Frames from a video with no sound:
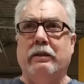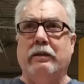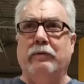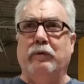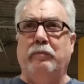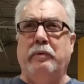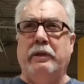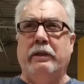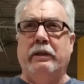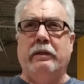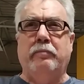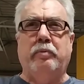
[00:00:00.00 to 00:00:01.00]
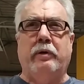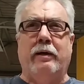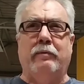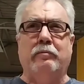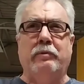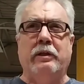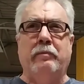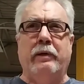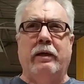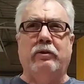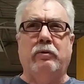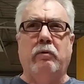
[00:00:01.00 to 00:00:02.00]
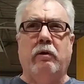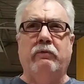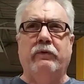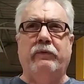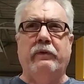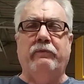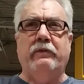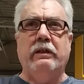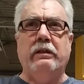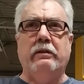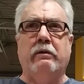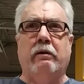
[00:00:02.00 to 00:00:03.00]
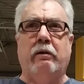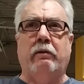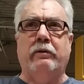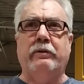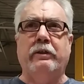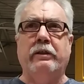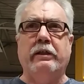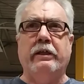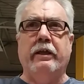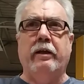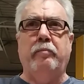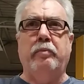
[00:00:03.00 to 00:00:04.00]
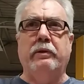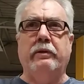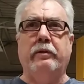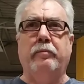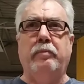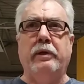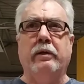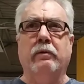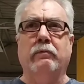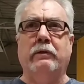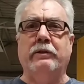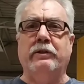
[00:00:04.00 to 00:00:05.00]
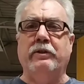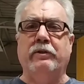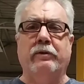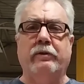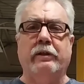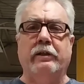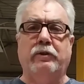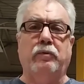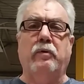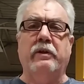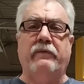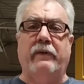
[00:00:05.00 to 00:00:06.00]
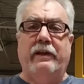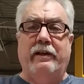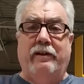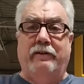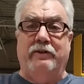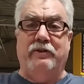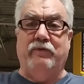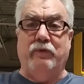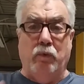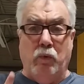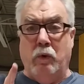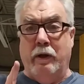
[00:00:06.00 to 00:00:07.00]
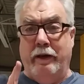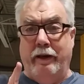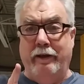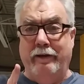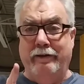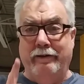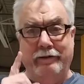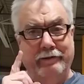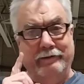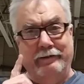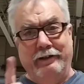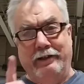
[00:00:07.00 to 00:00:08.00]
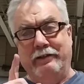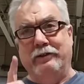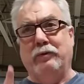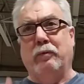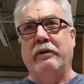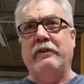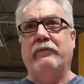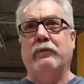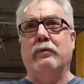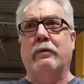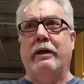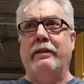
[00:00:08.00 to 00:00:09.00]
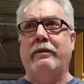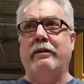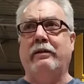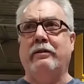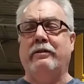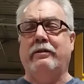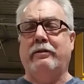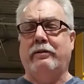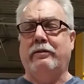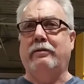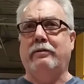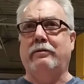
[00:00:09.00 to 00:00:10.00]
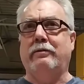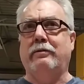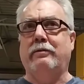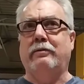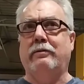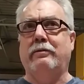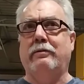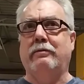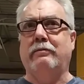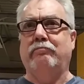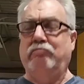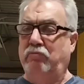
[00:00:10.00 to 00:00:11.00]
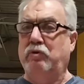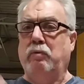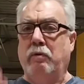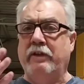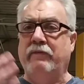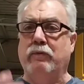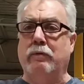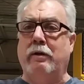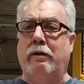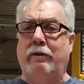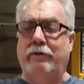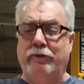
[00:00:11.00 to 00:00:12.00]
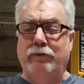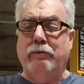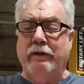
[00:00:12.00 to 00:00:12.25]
would be probably about $12 to $15, and you get up into the bigger ones, and you're looking at $25 for one. The 24, I think, is $24 or